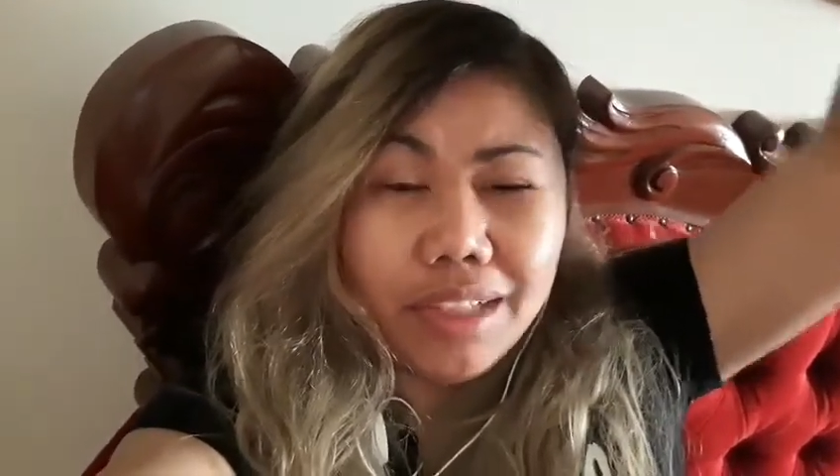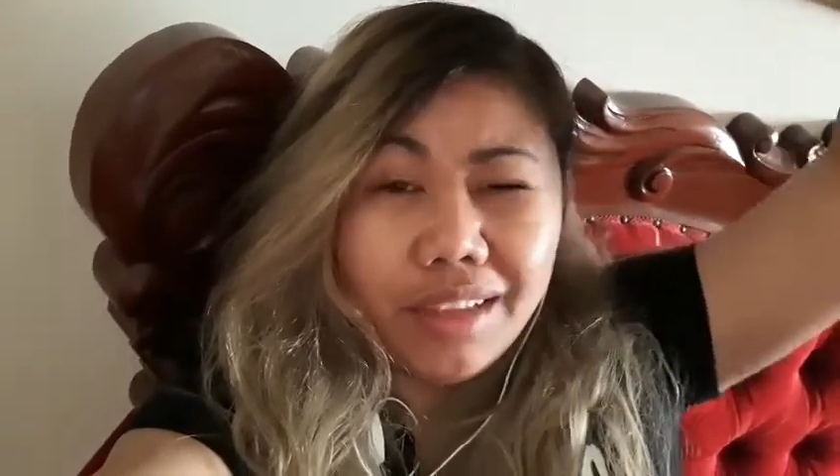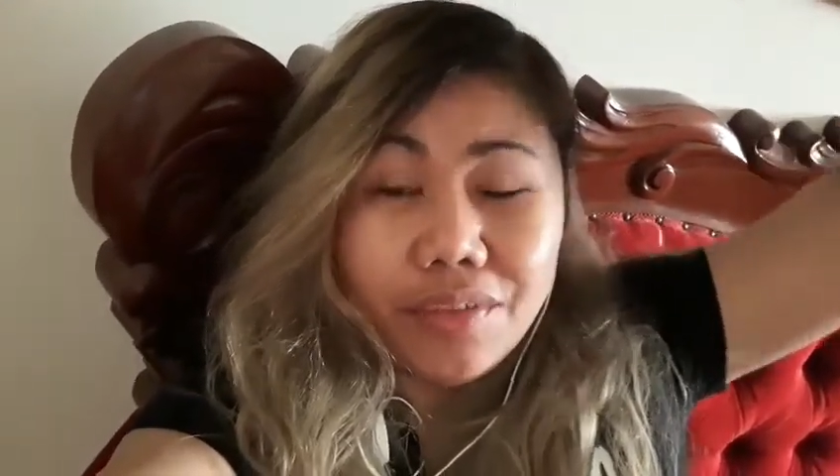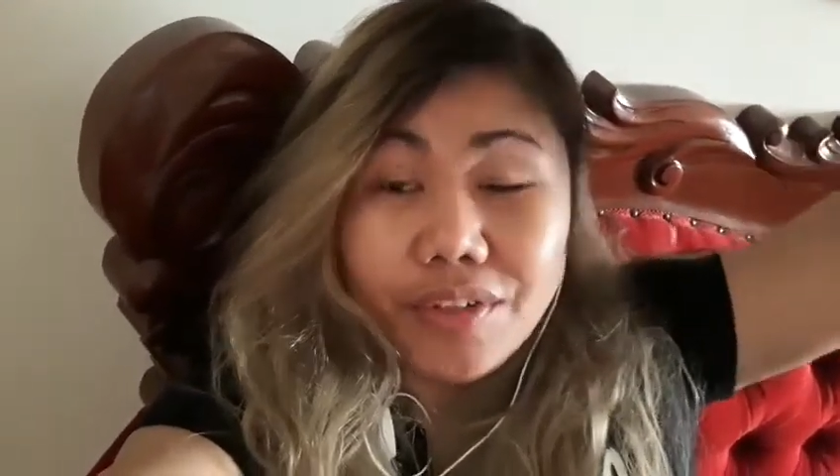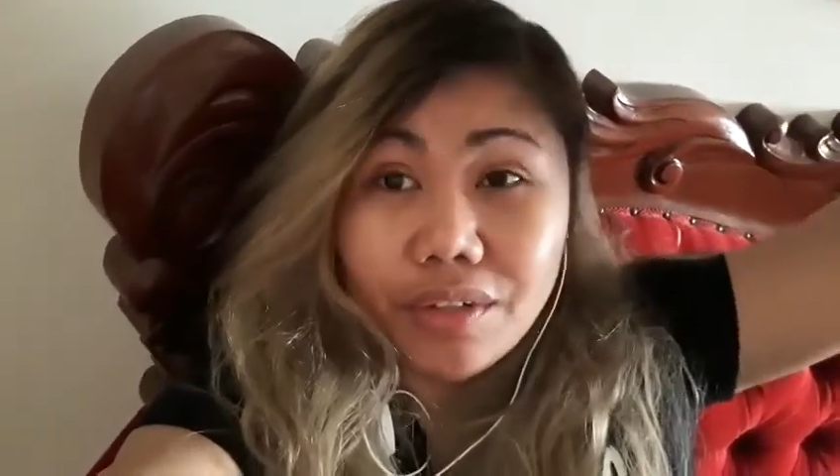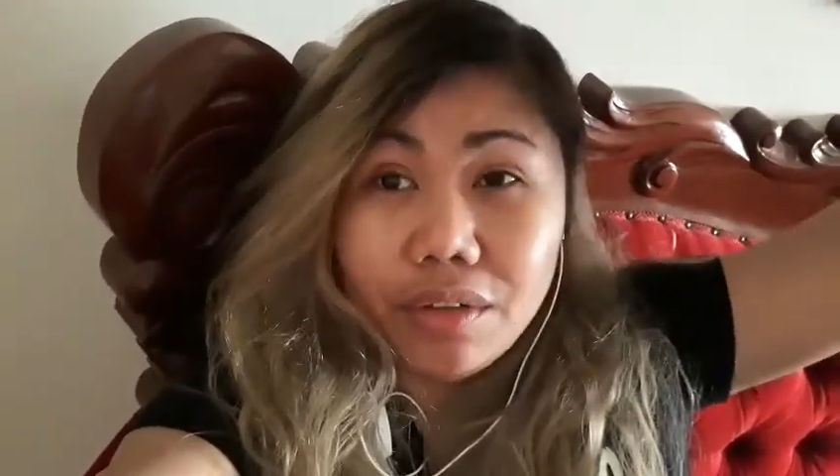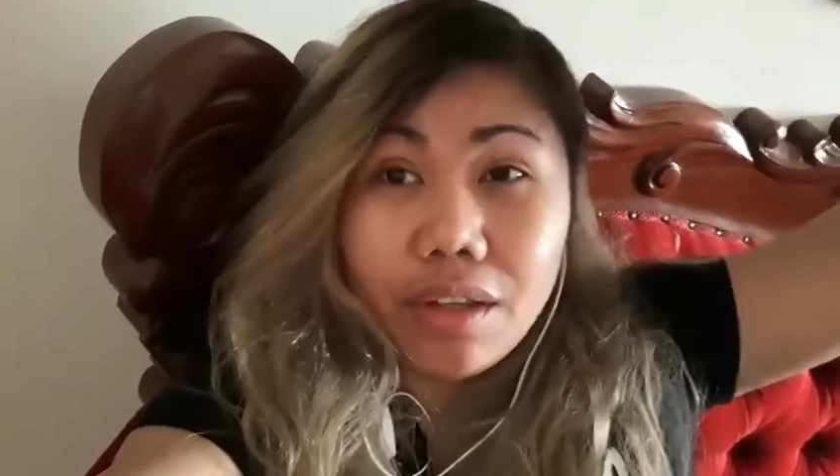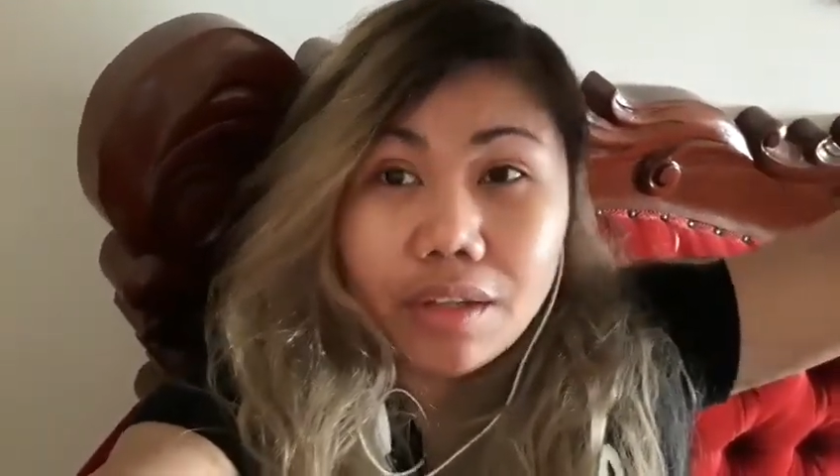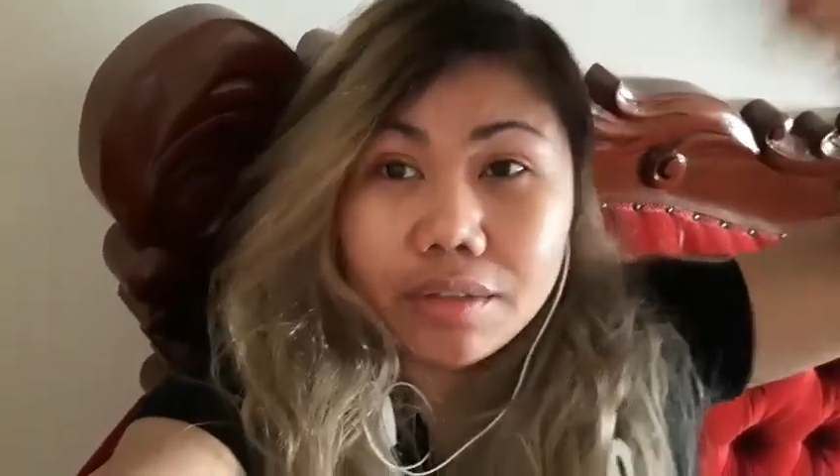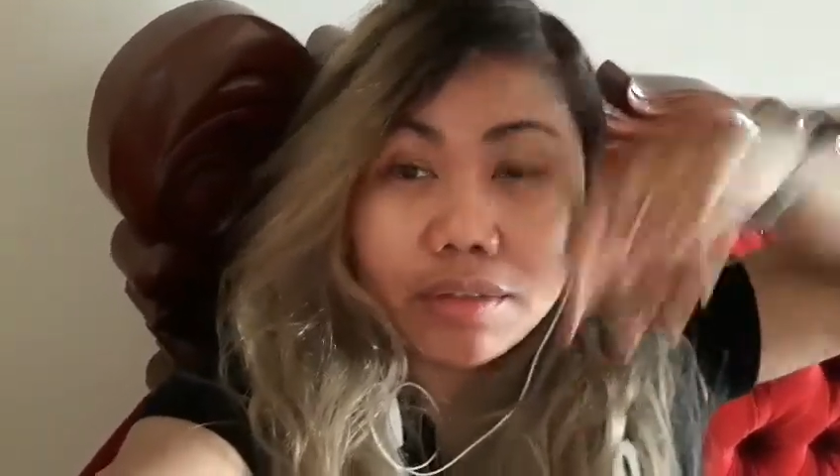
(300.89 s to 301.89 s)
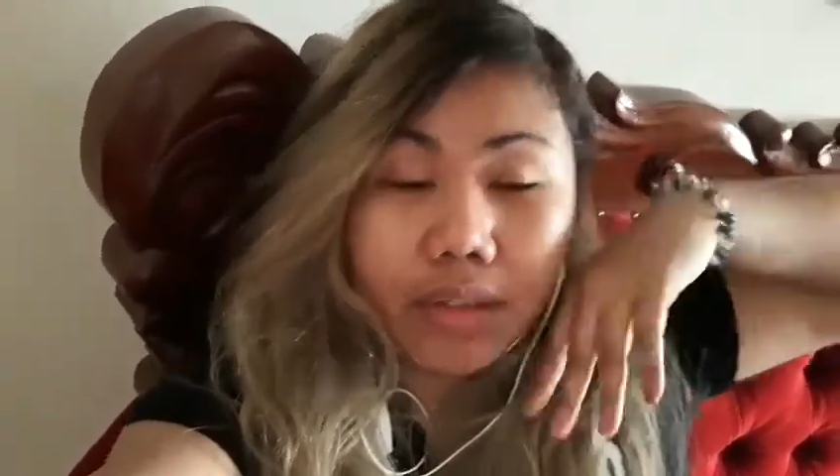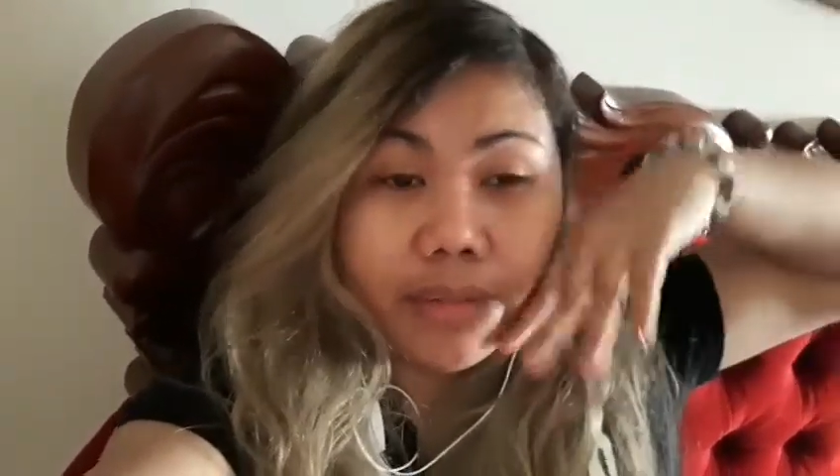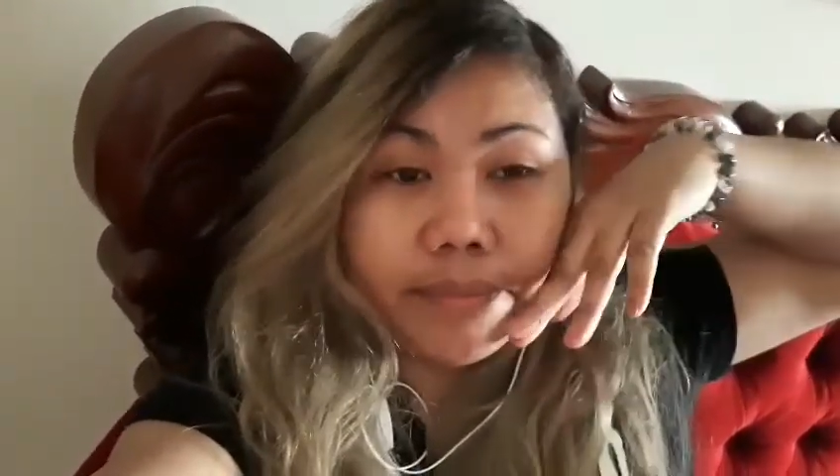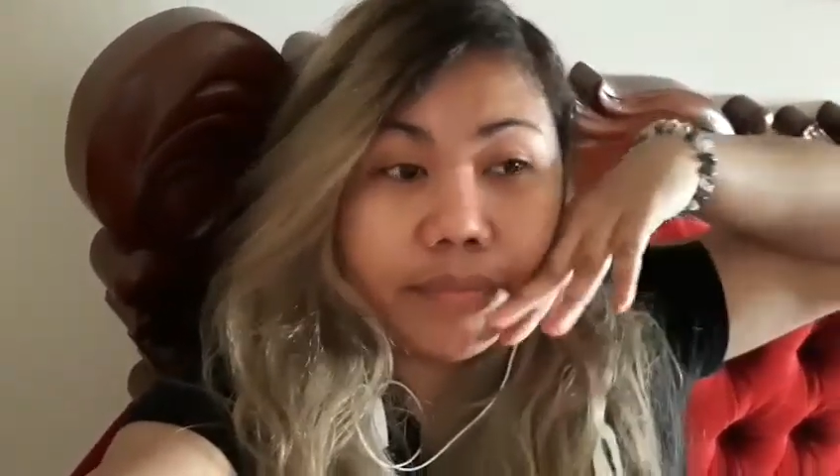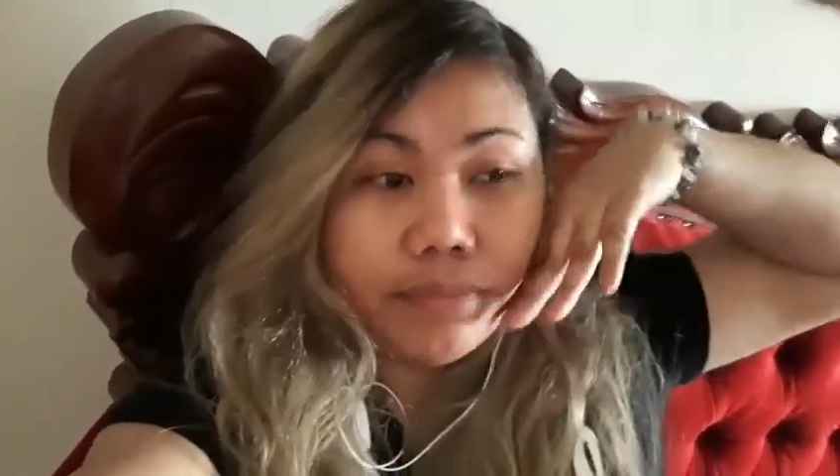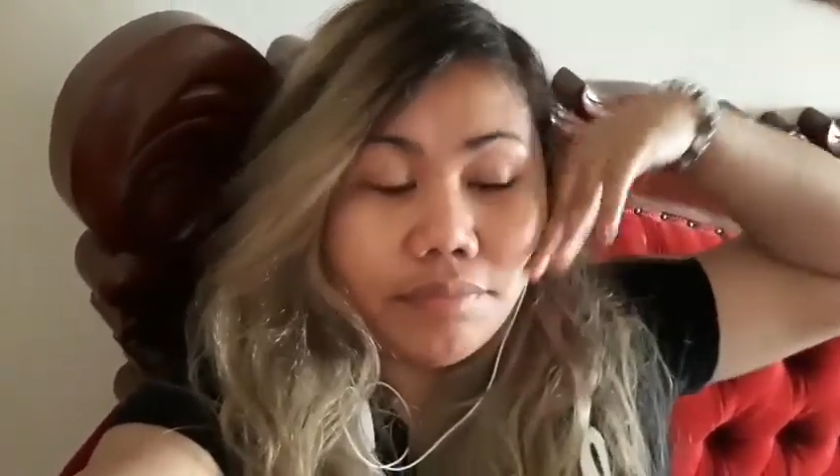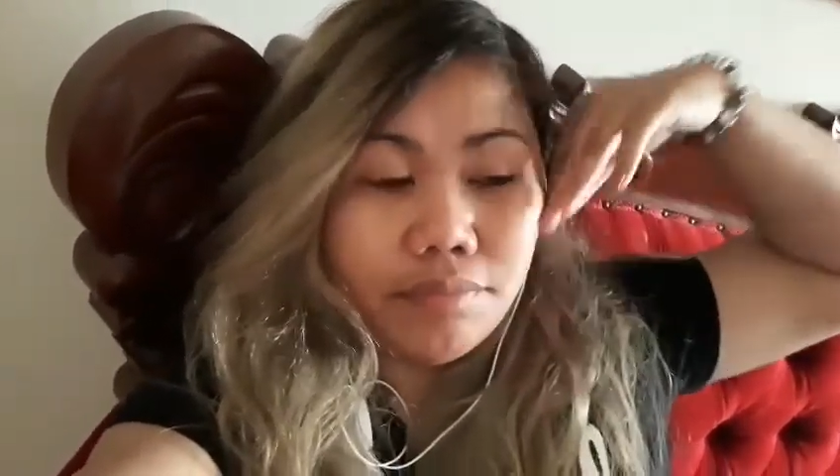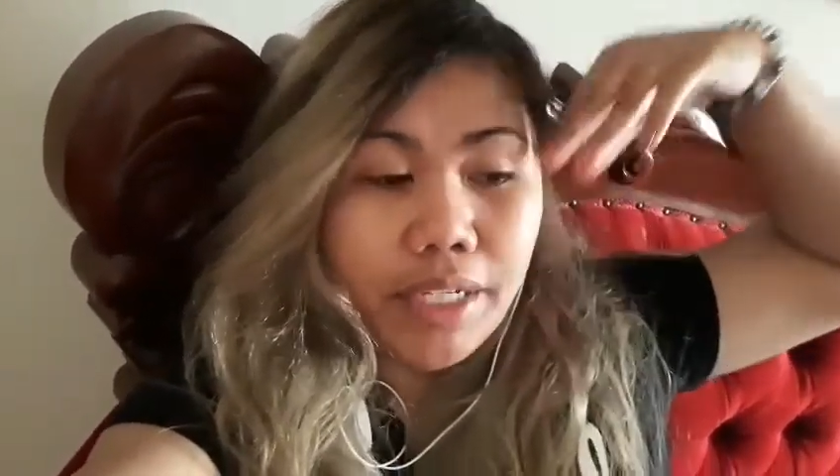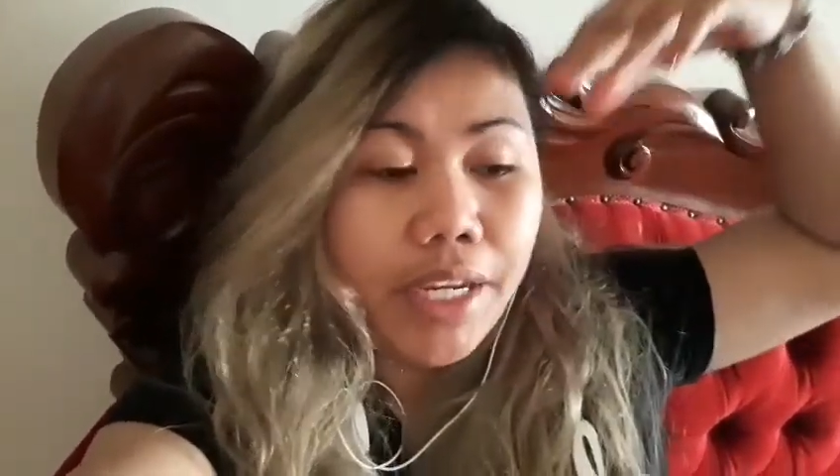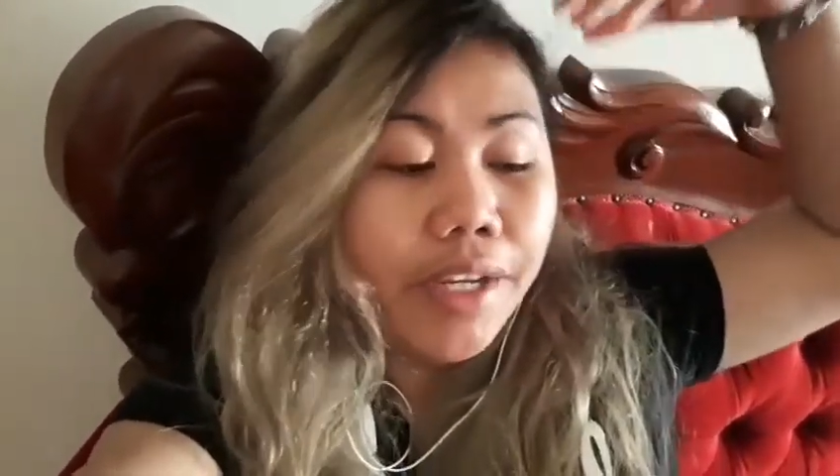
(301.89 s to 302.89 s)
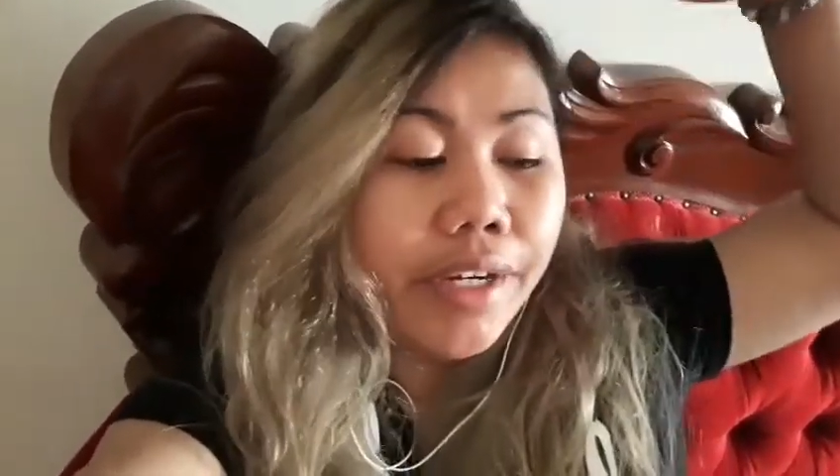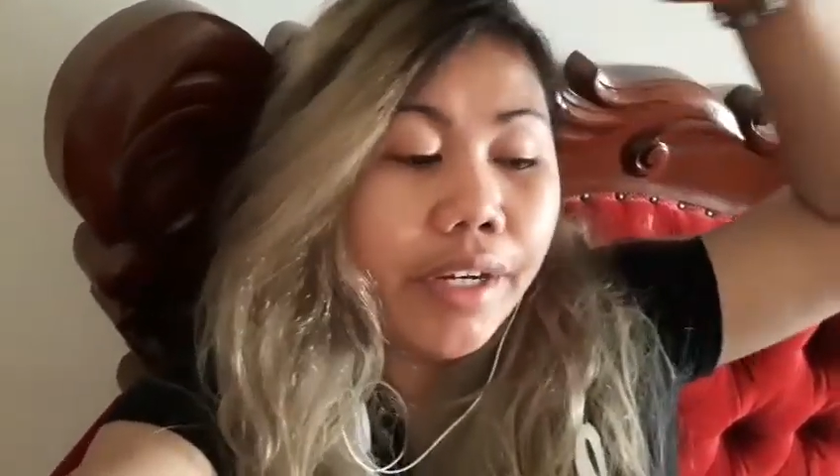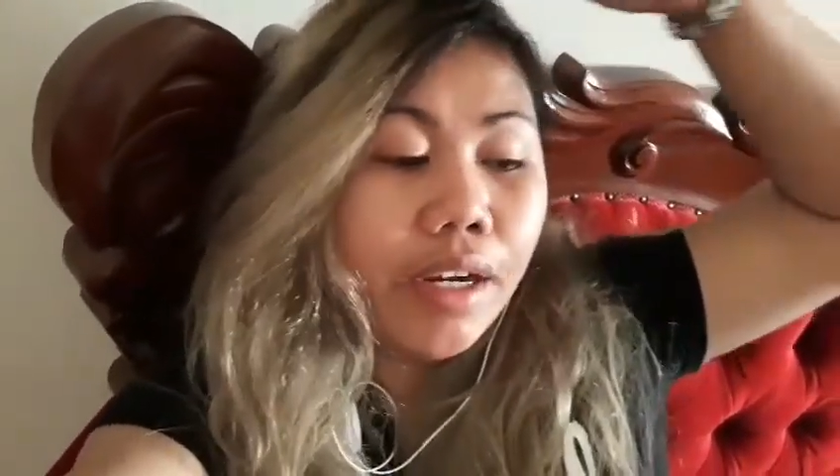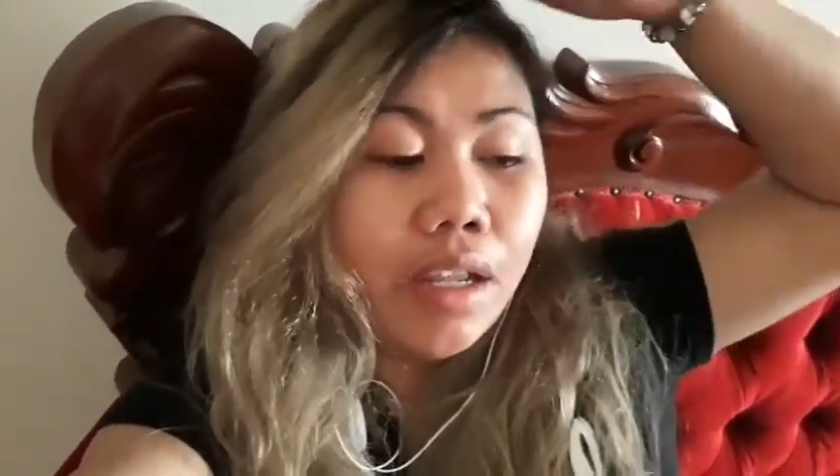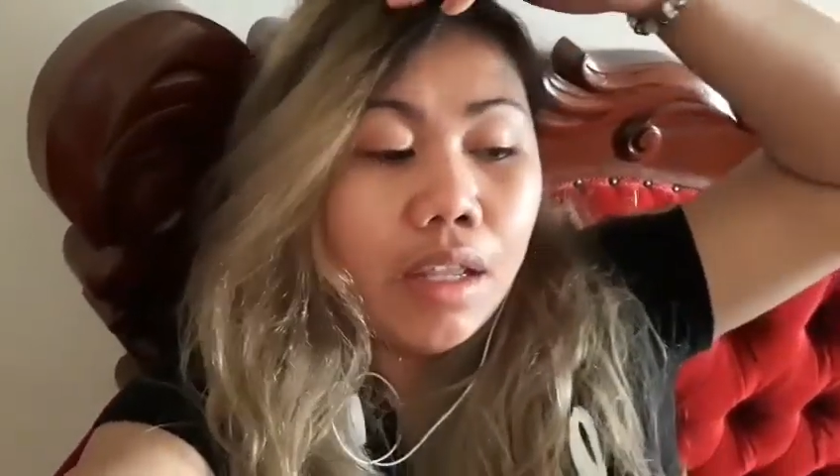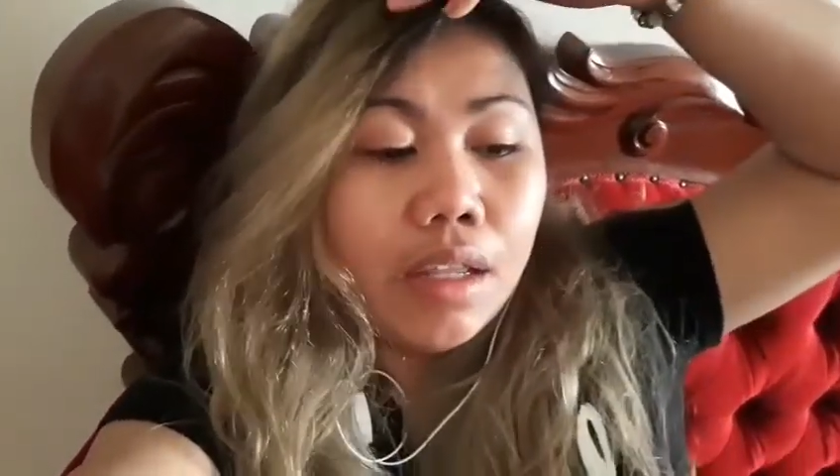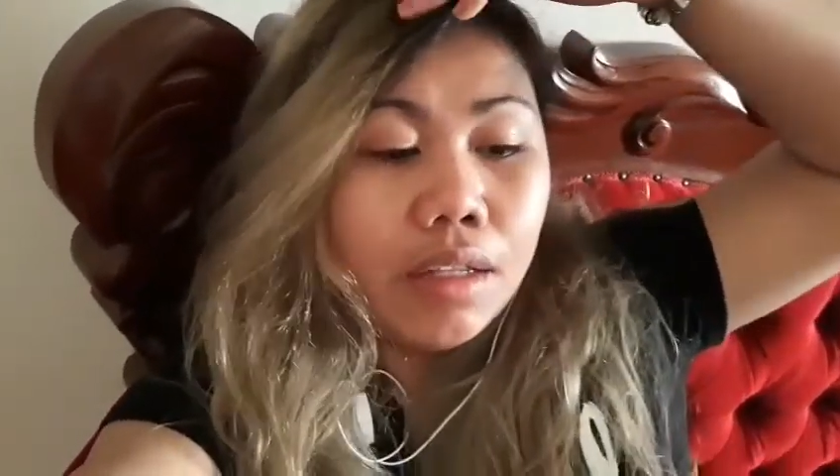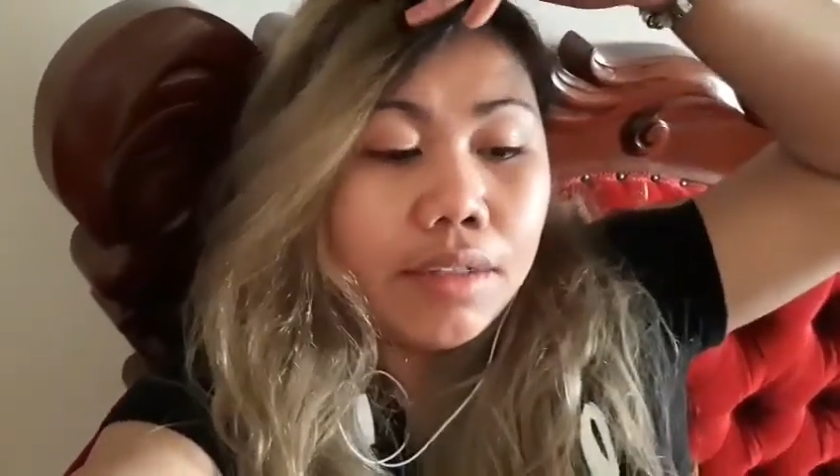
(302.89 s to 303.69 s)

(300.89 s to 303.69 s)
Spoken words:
11 o'clock here.